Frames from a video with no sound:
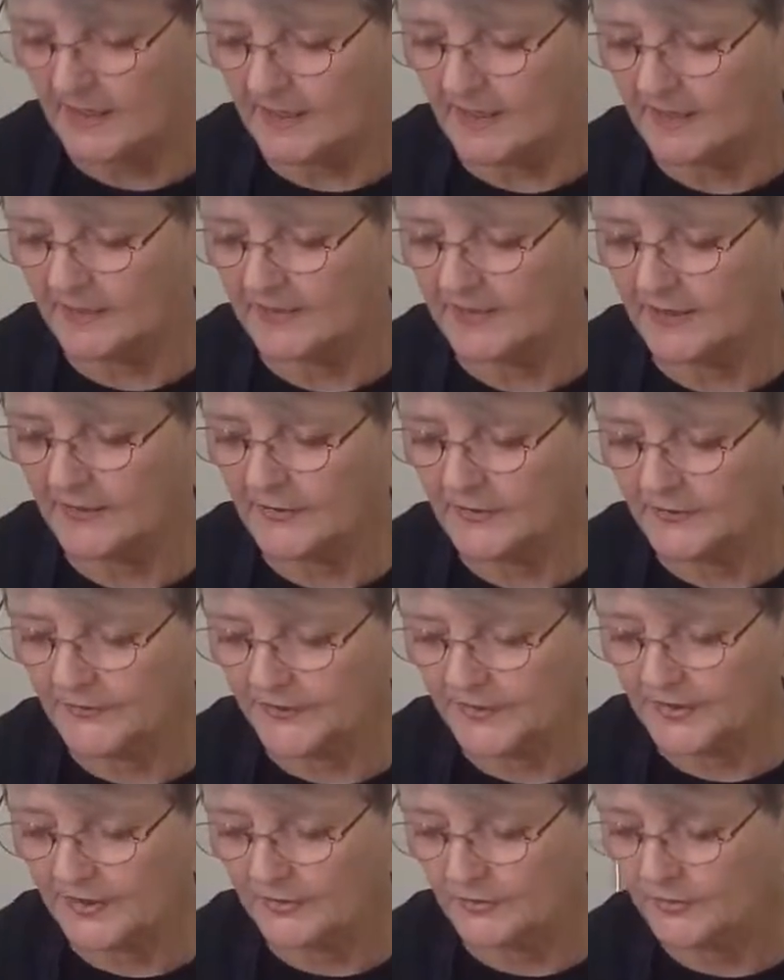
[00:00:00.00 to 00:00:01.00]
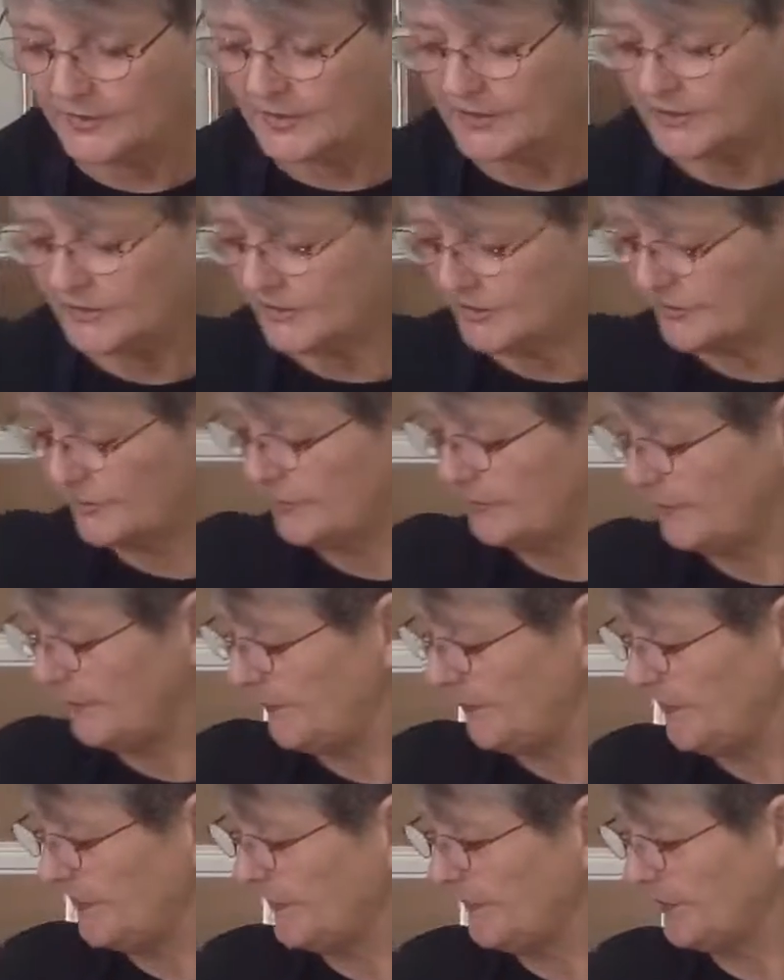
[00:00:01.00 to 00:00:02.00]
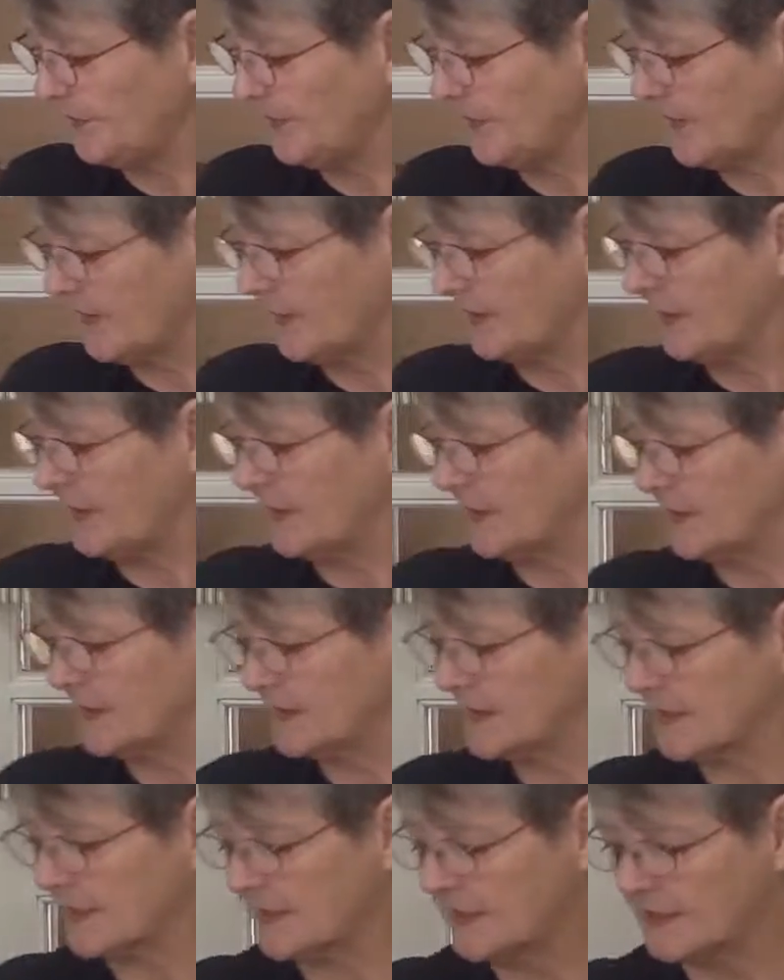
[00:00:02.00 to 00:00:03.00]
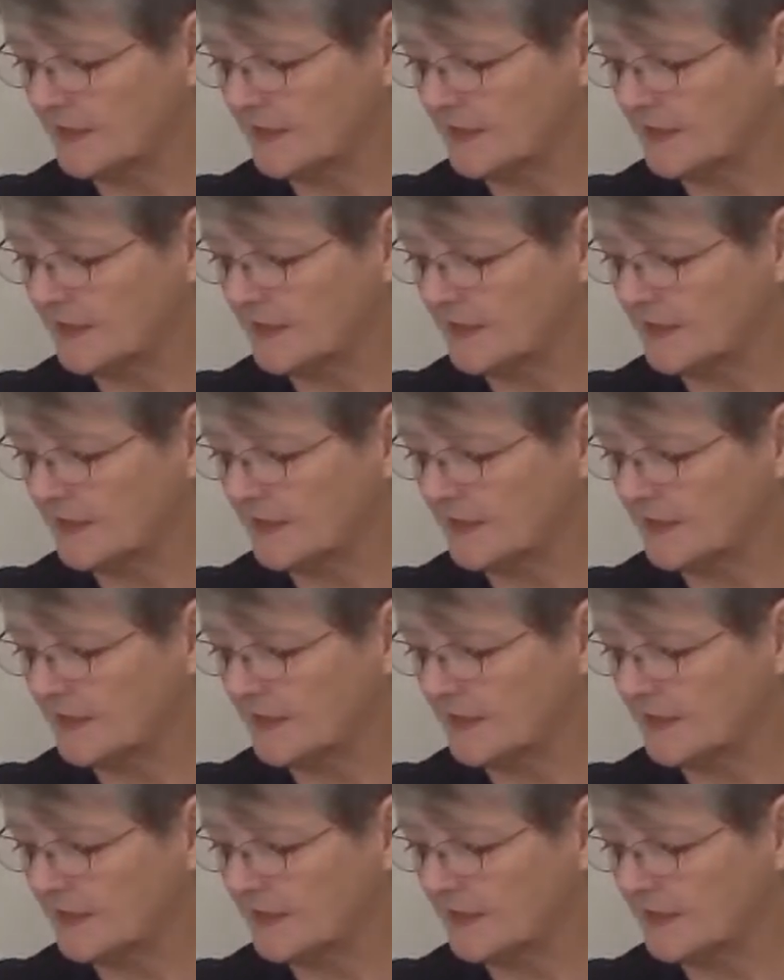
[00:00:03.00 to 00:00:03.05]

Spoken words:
Another thing you can do is